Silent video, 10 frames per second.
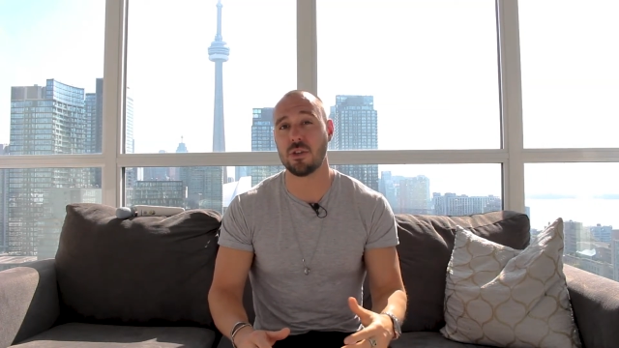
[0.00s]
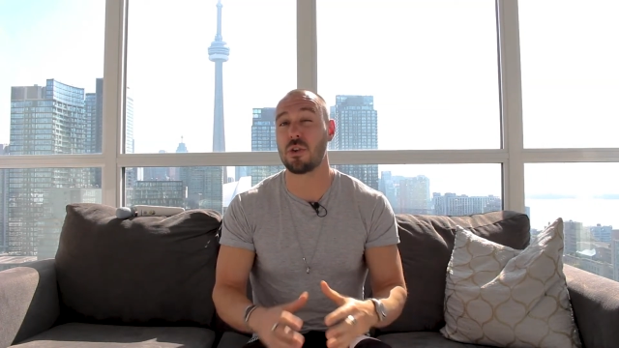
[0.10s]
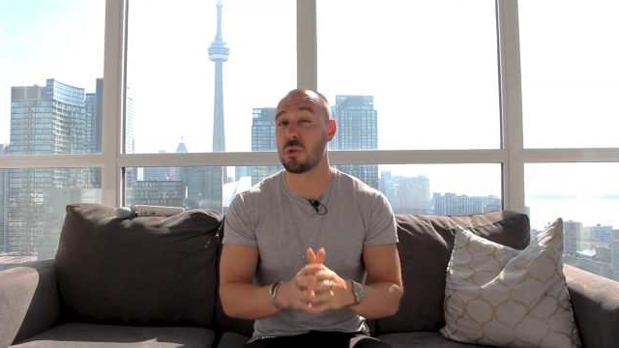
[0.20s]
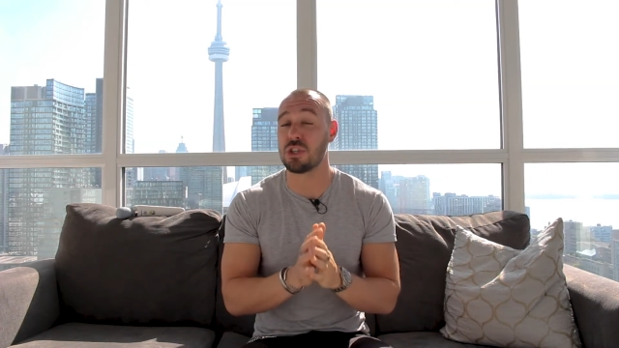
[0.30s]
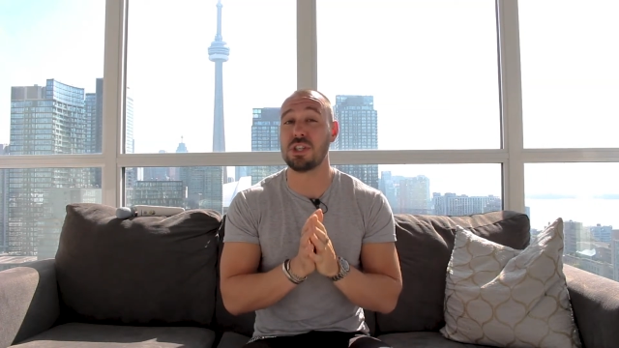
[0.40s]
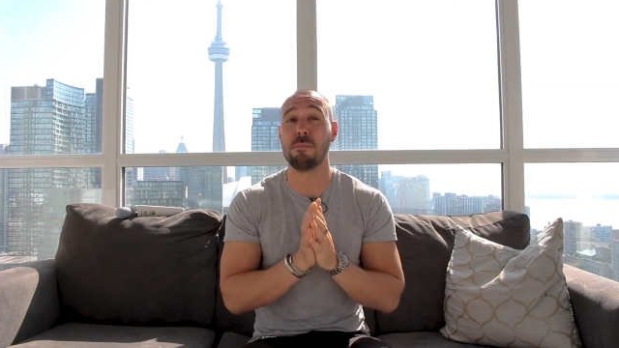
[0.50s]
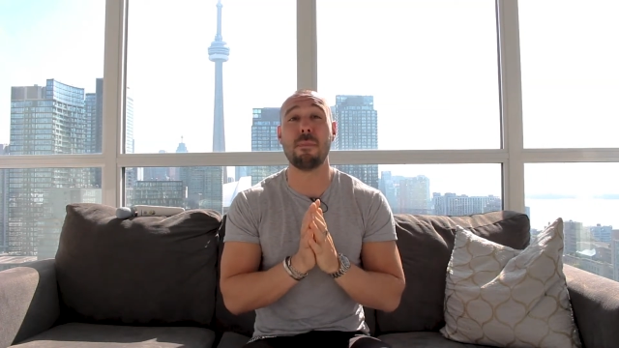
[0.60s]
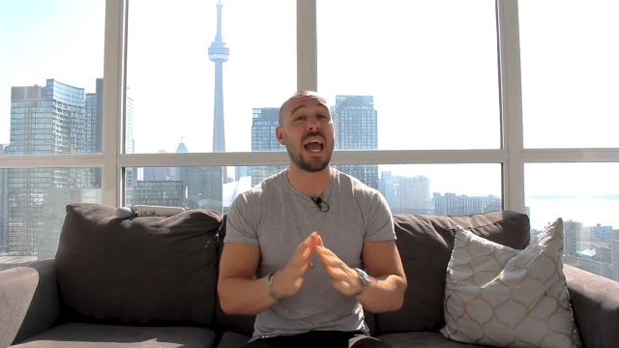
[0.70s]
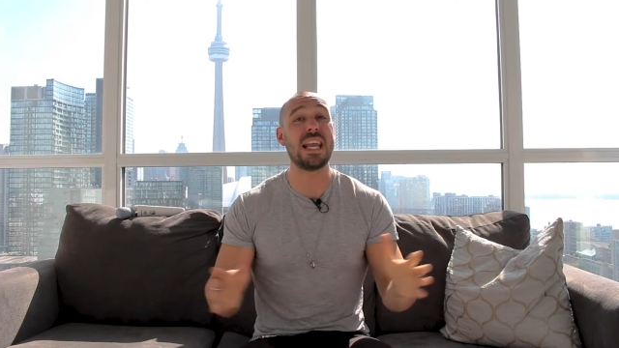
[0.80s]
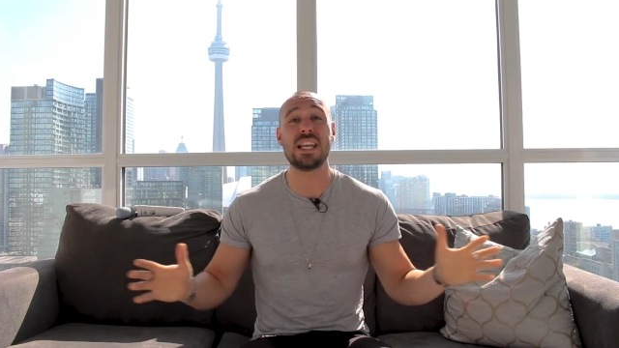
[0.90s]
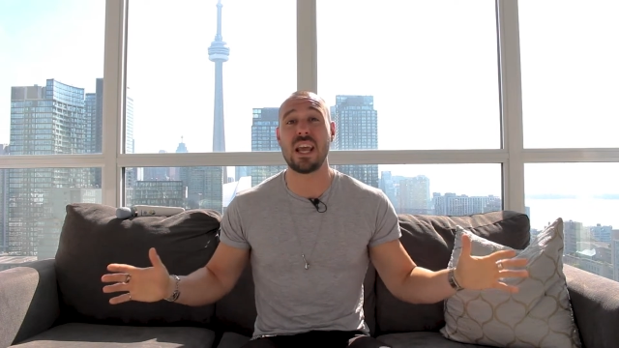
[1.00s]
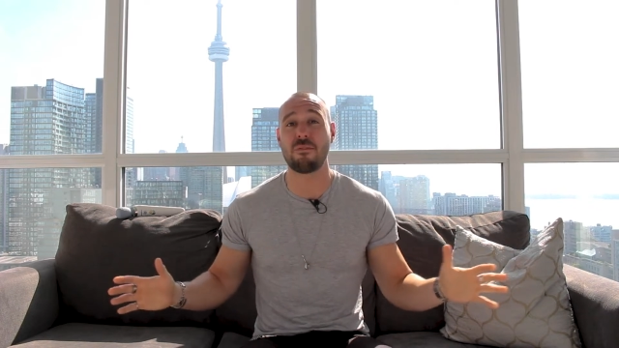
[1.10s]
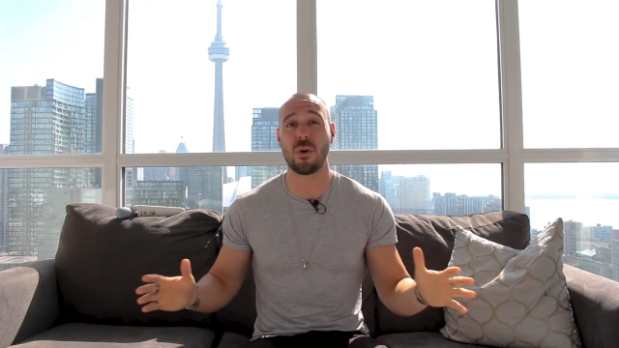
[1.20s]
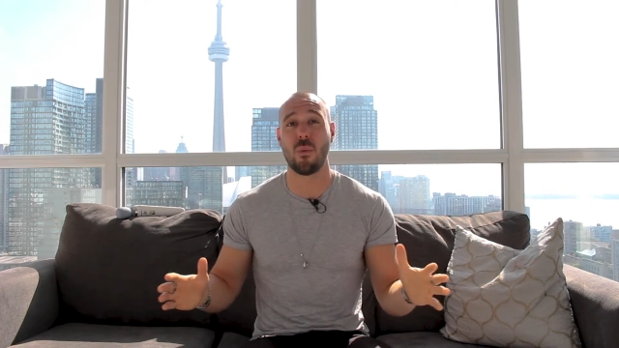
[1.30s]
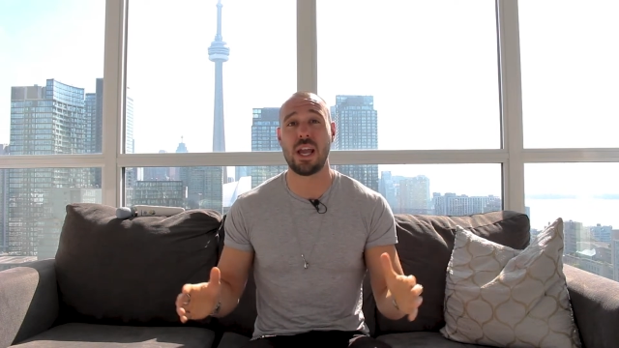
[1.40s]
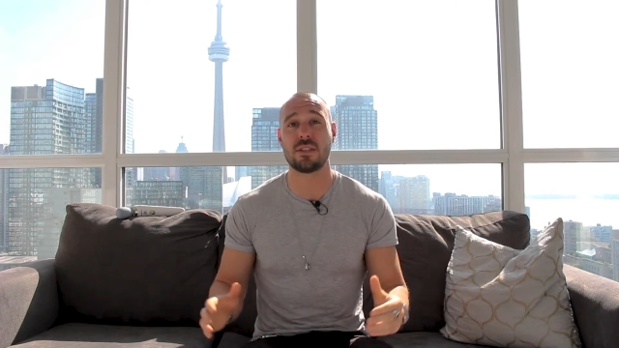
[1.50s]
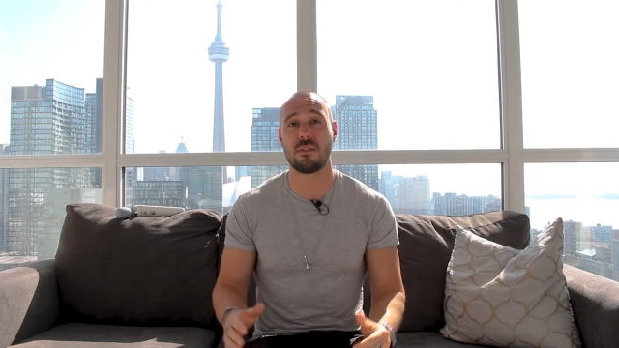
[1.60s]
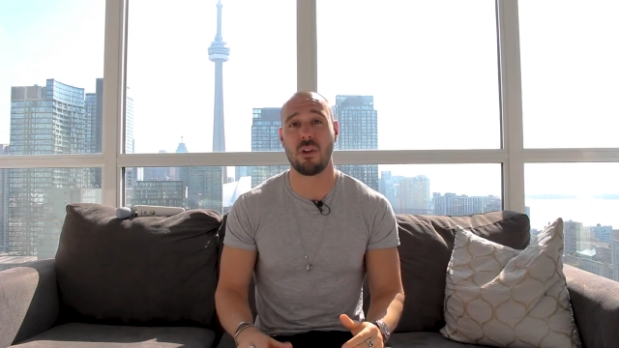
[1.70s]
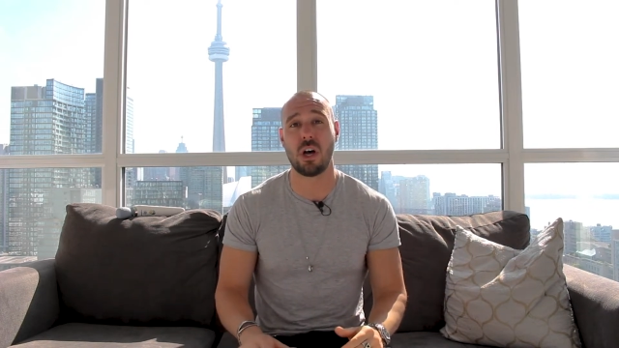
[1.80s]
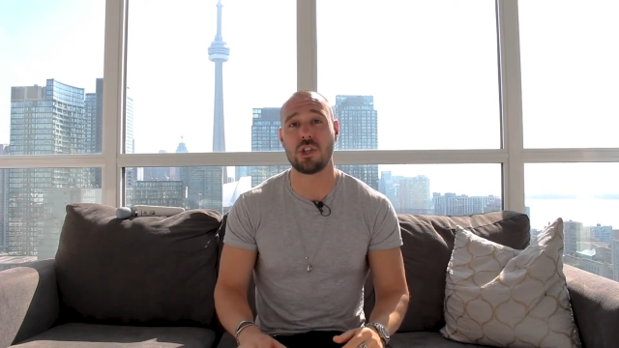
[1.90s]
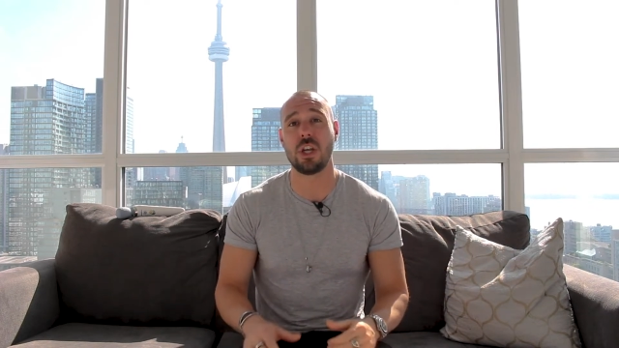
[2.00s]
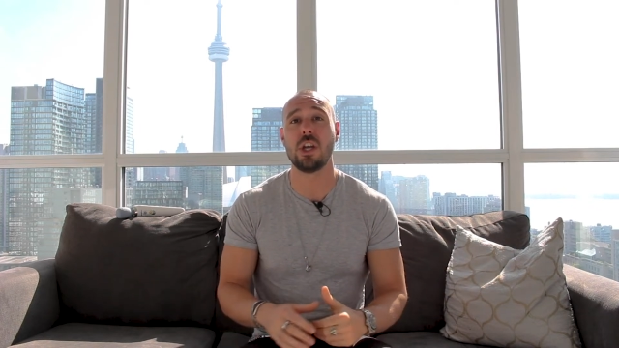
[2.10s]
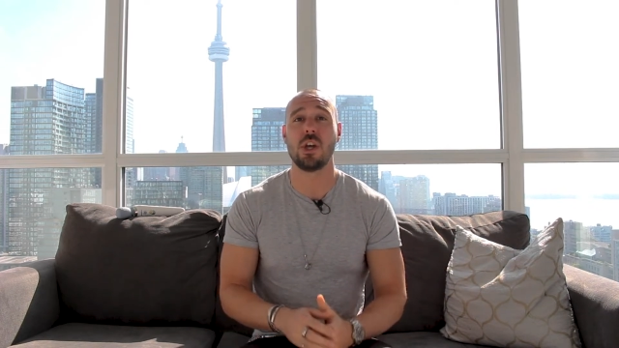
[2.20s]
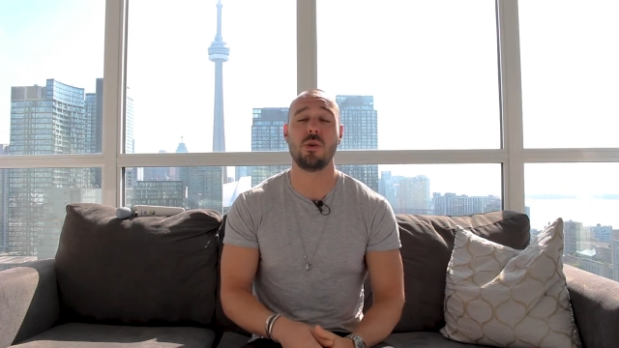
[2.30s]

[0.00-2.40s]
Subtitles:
So there's many different ways of launching.